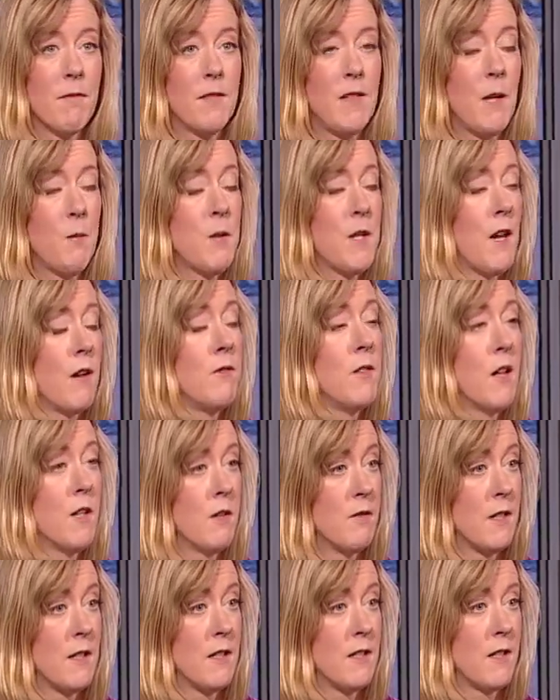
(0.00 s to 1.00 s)
They would have none
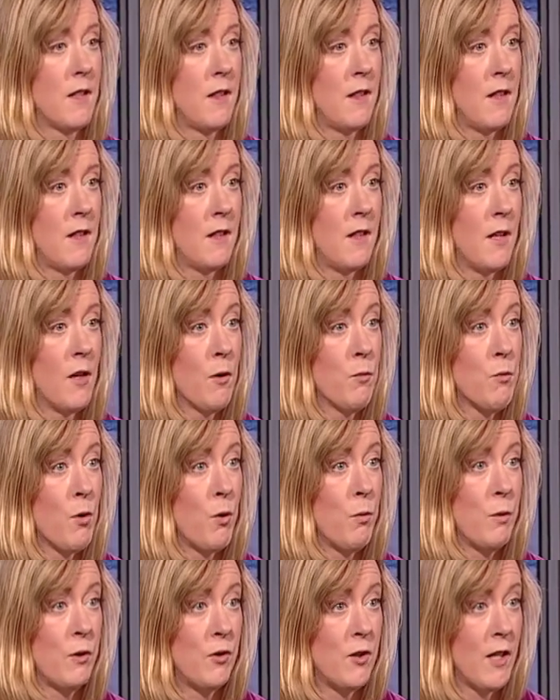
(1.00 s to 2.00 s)
of it. their
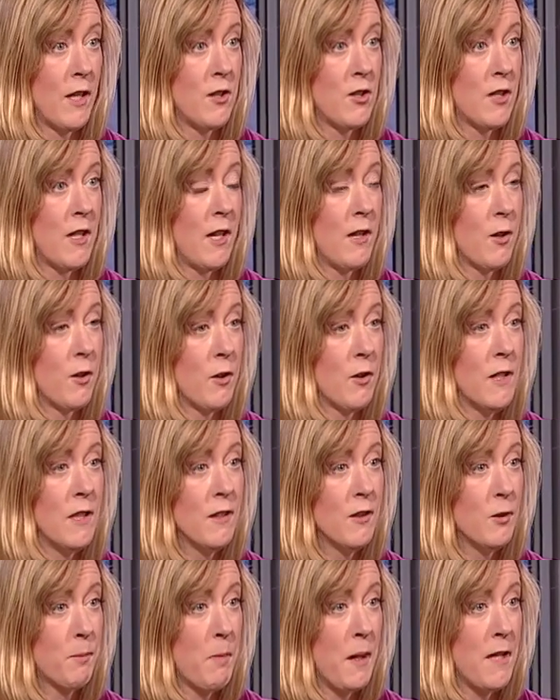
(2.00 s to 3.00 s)
role was to educate her
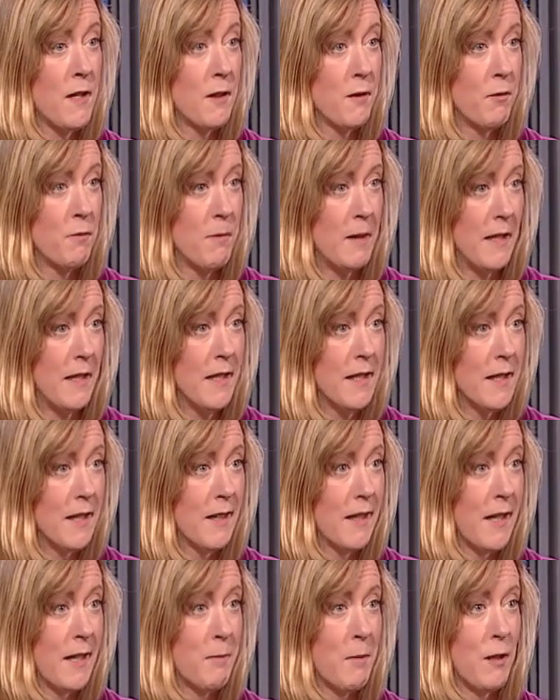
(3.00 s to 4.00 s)
in spite of me
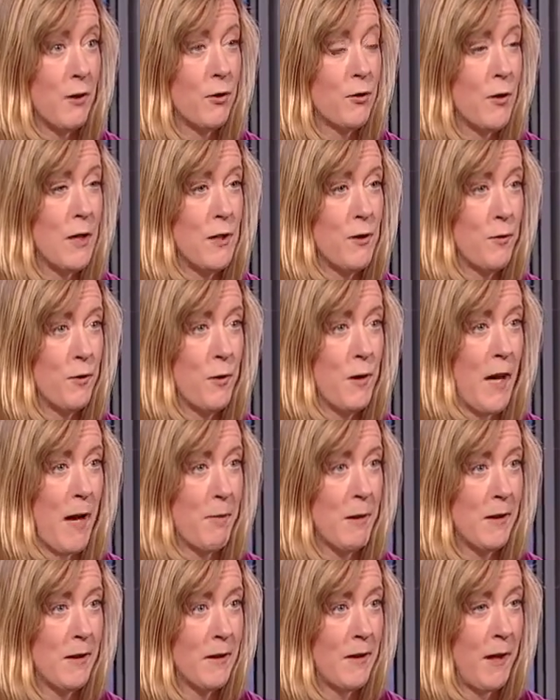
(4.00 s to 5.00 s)
and my strange food
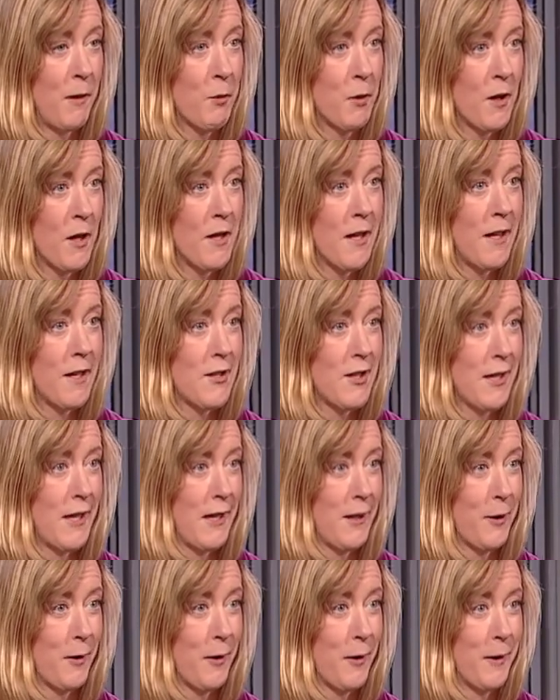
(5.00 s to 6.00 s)
habits, and they were going to
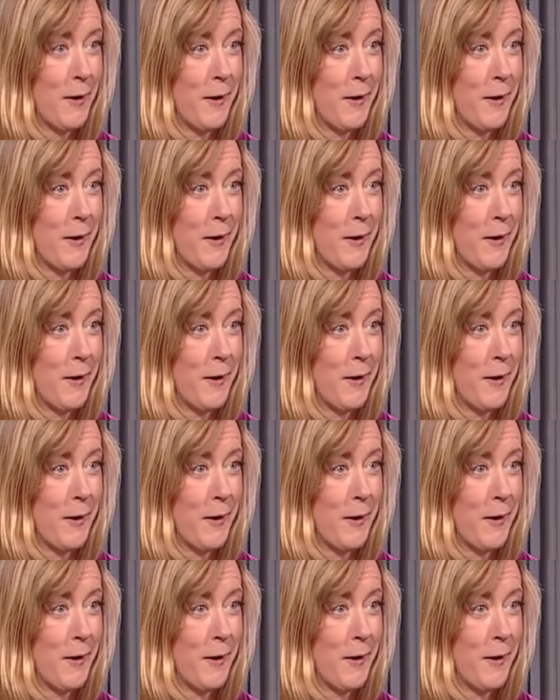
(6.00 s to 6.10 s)
educate her.